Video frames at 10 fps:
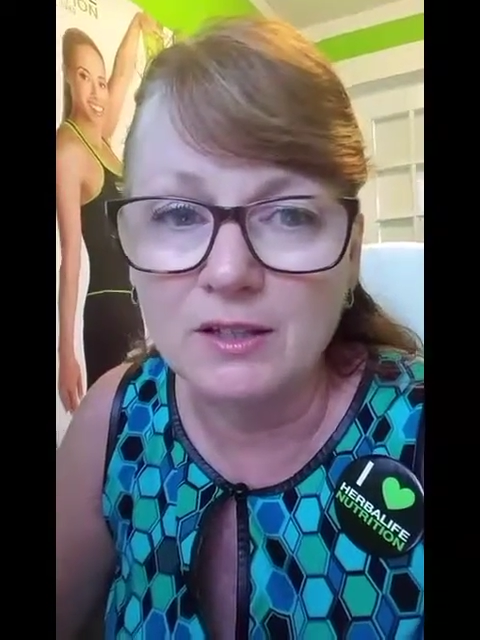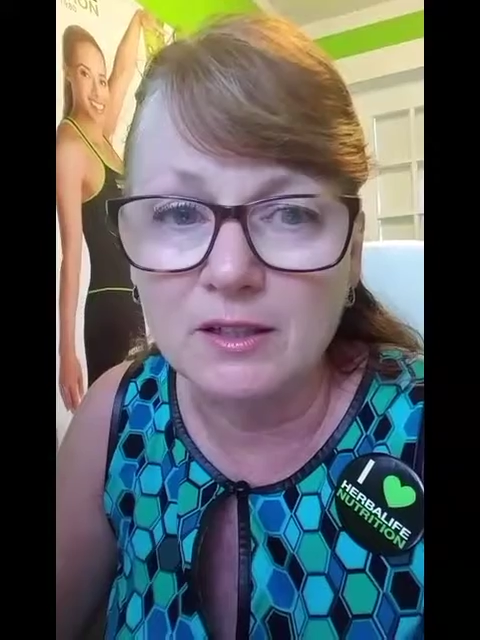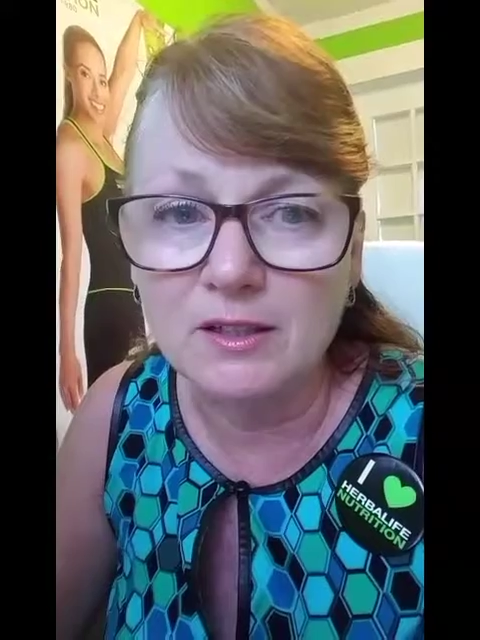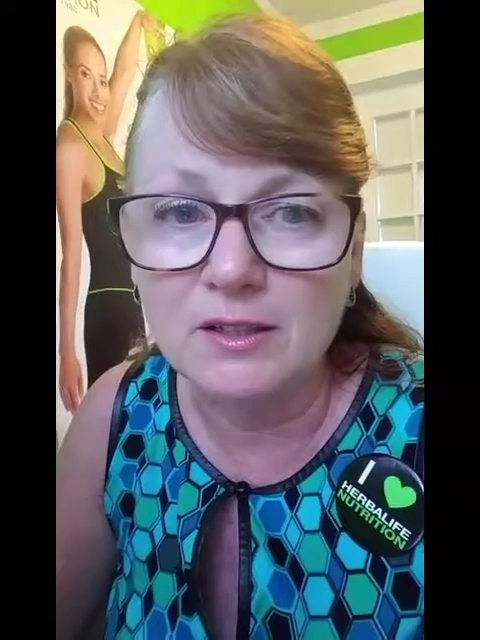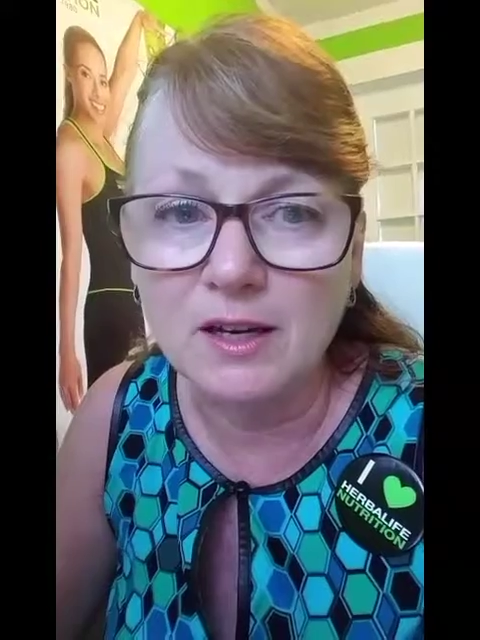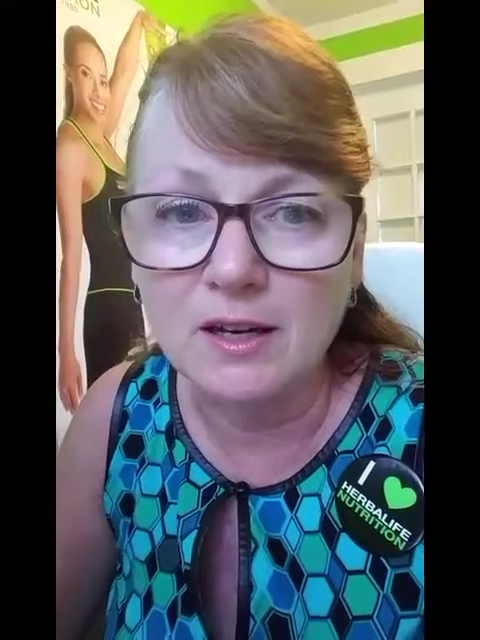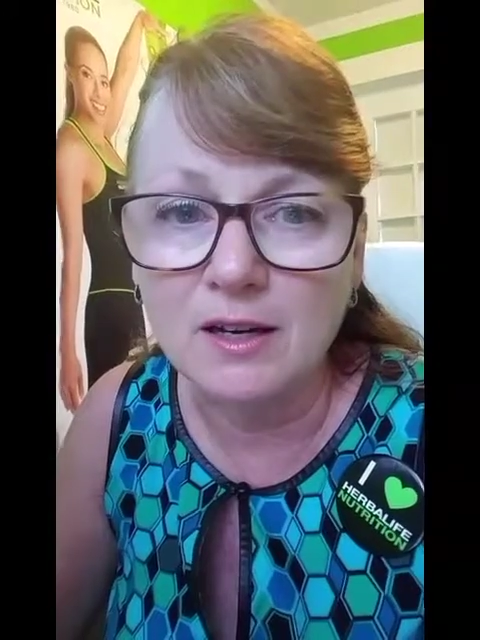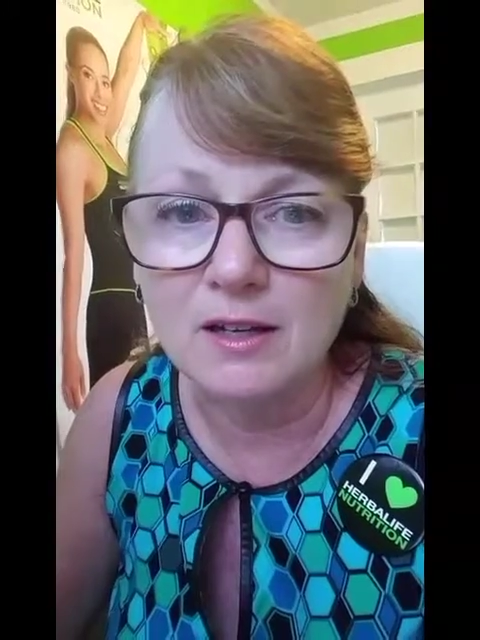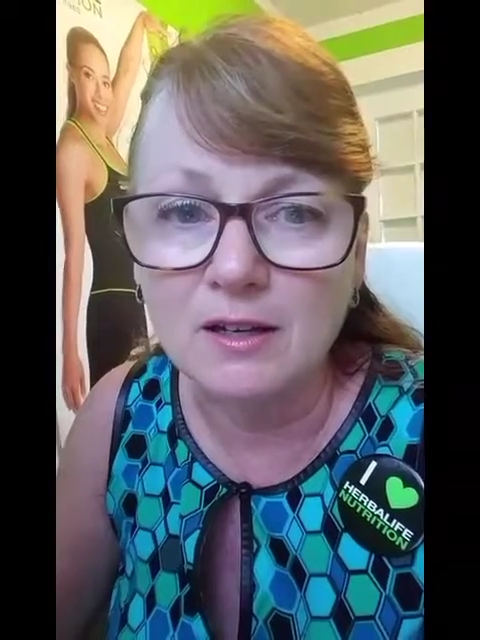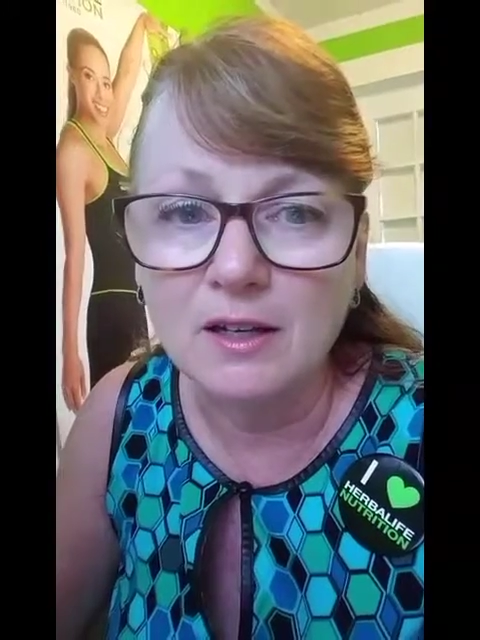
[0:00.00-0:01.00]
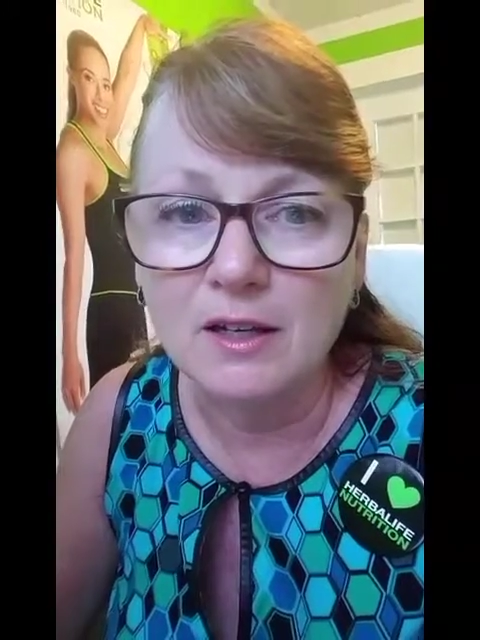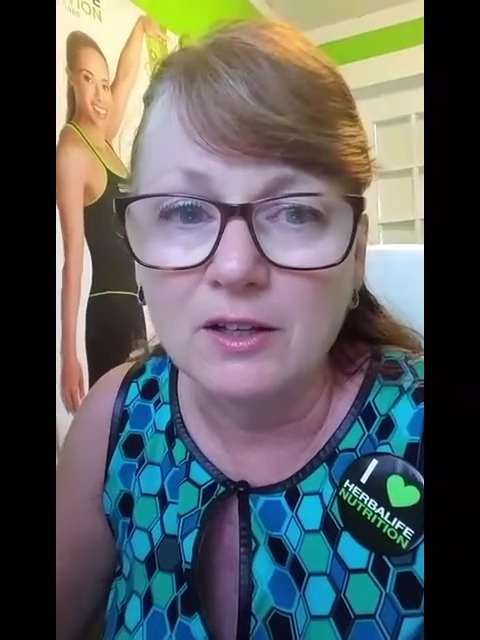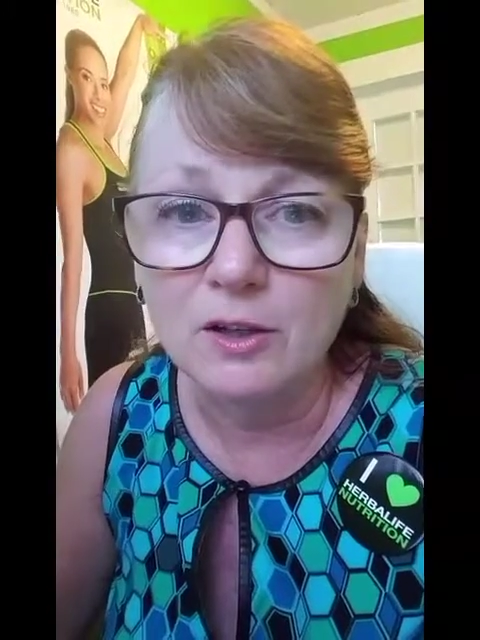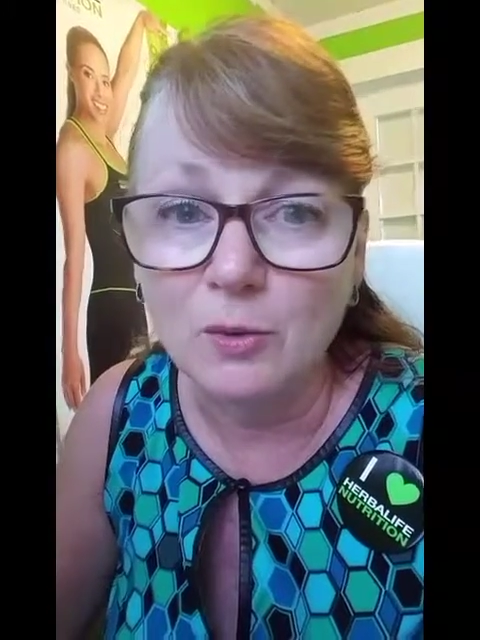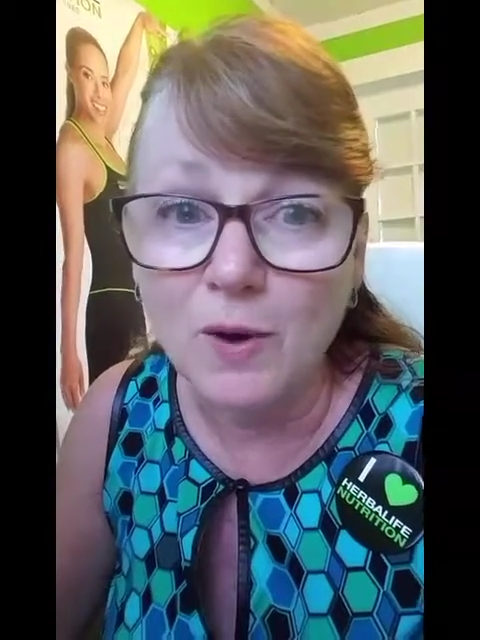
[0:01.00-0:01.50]

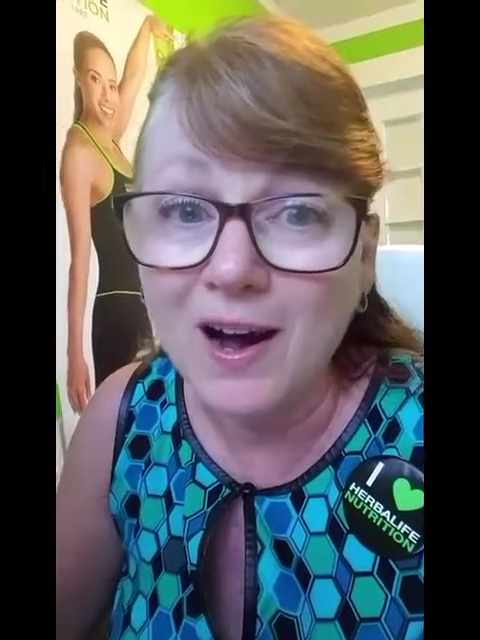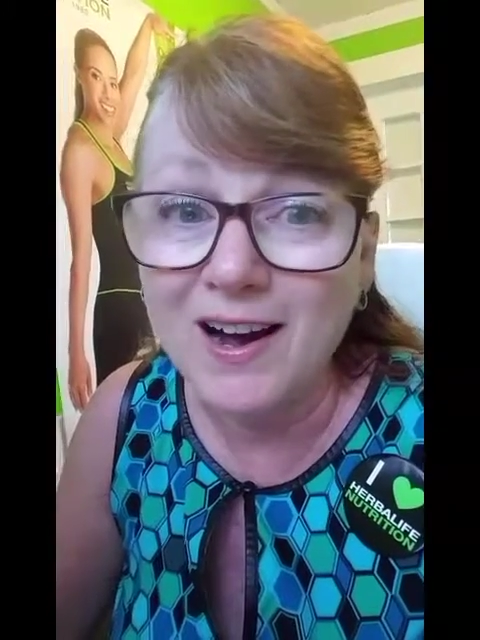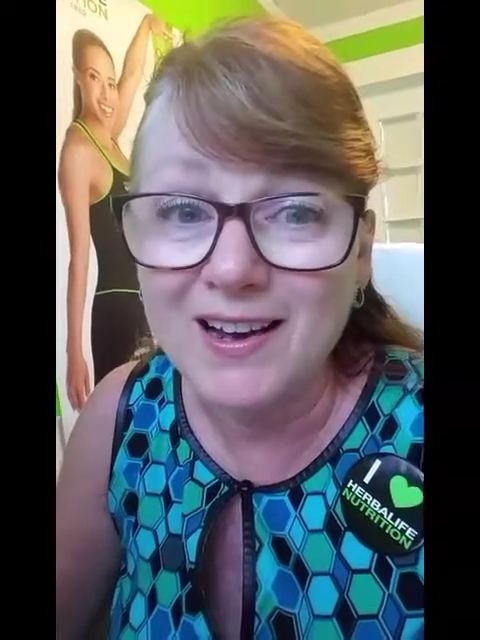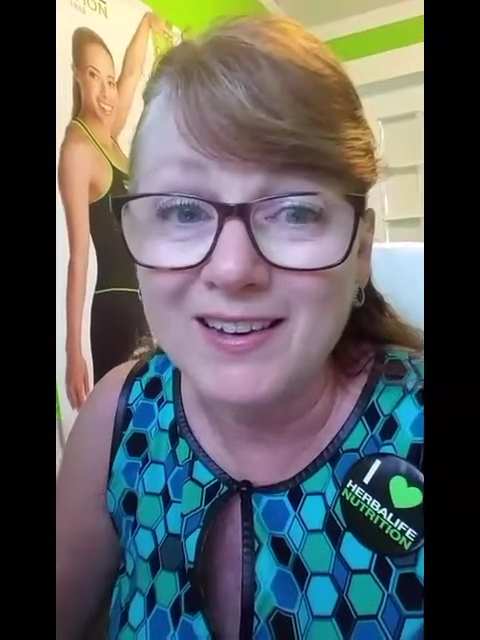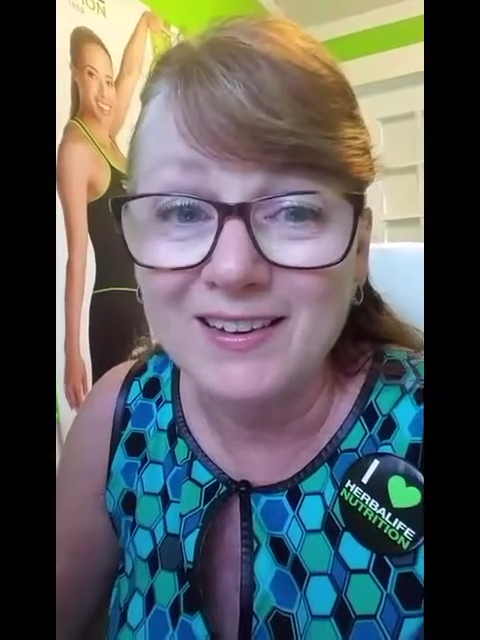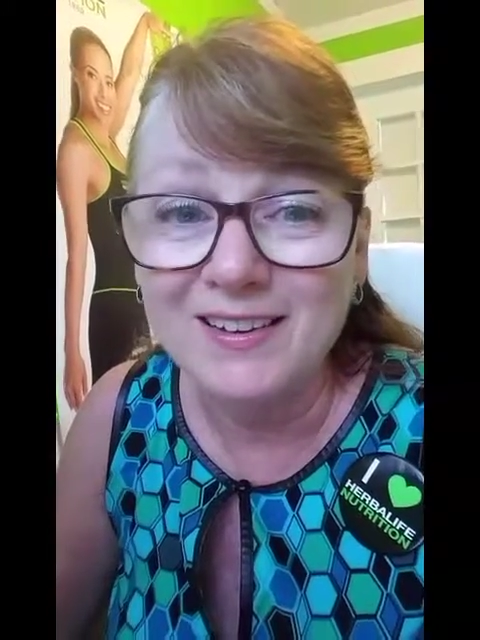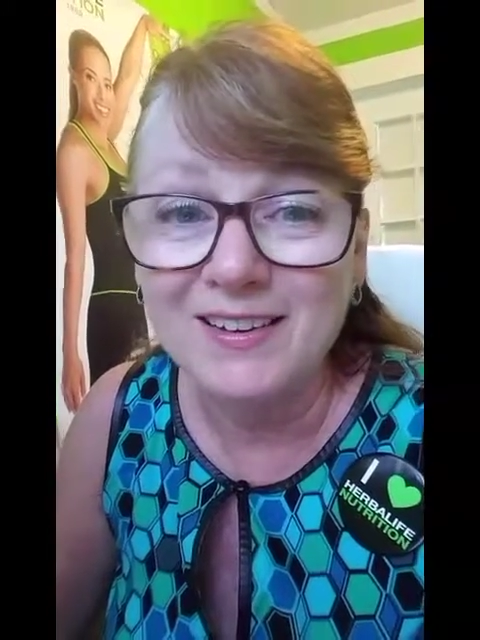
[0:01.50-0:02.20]
your why.